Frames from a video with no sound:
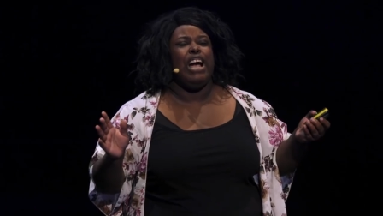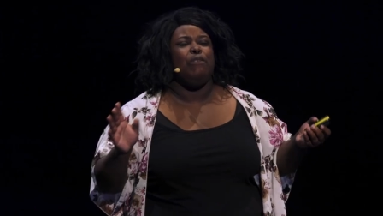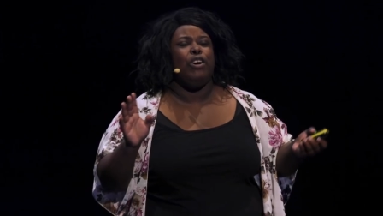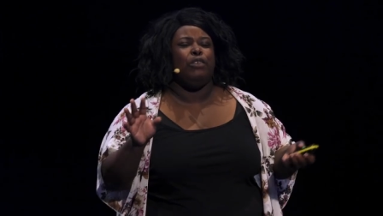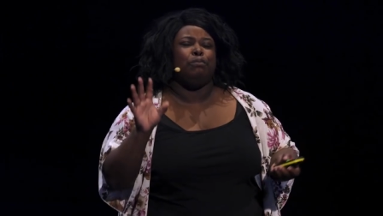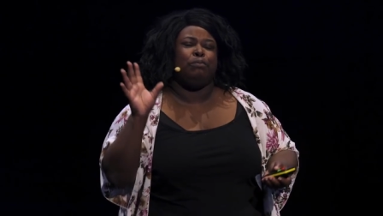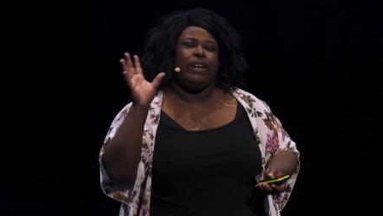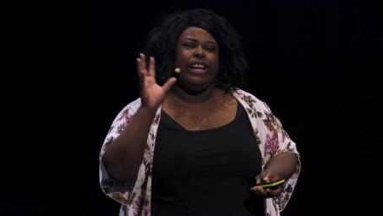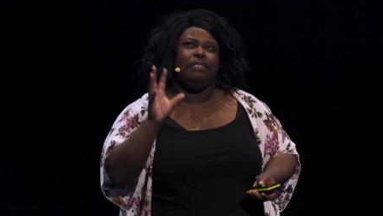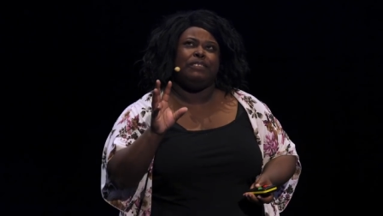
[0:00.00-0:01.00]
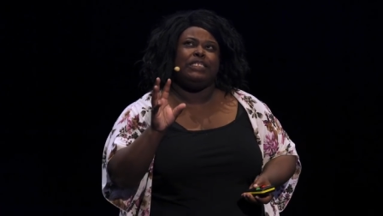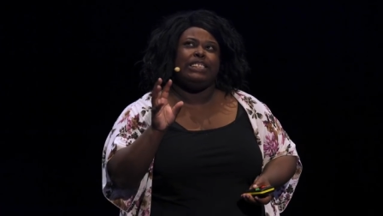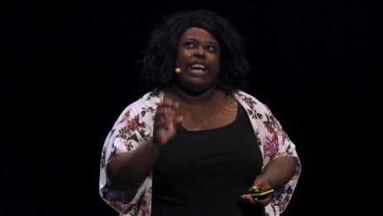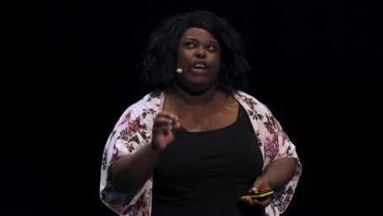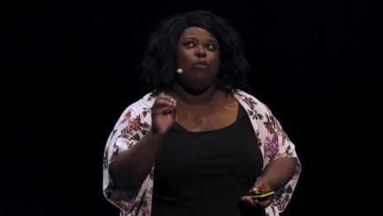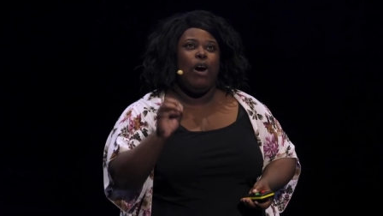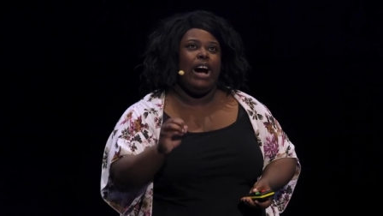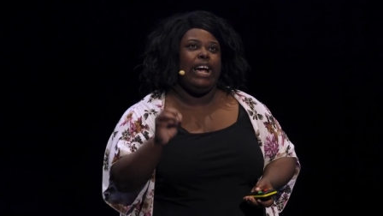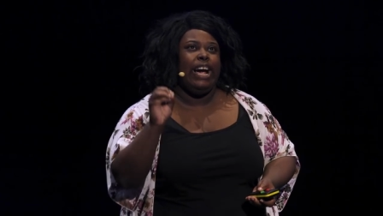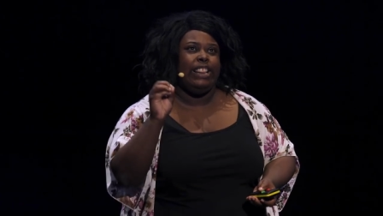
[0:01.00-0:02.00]
I won't say
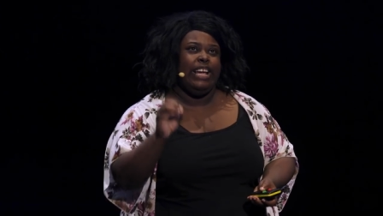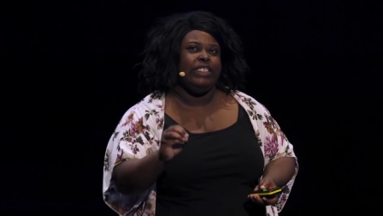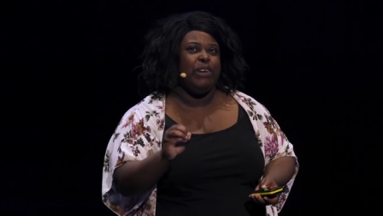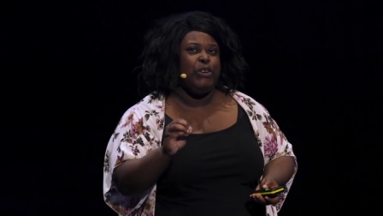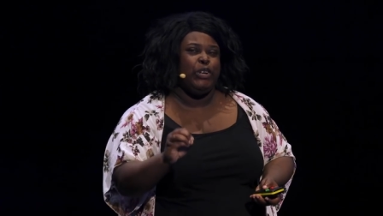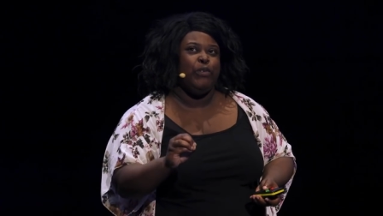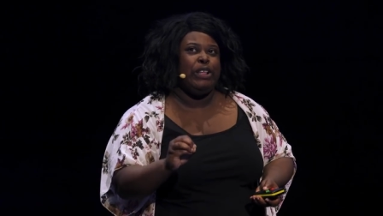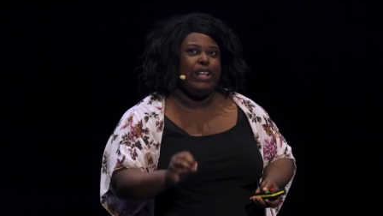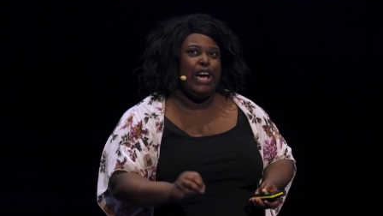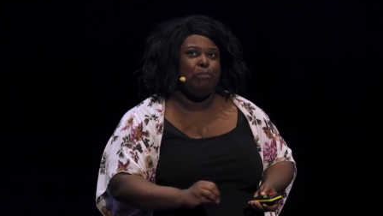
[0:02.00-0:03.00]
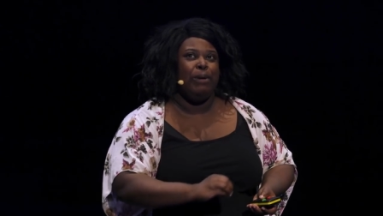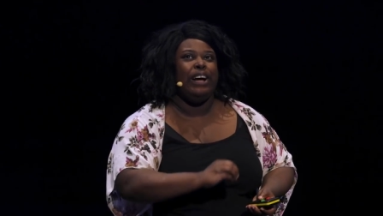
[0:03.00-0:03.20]
why I think they were doing that,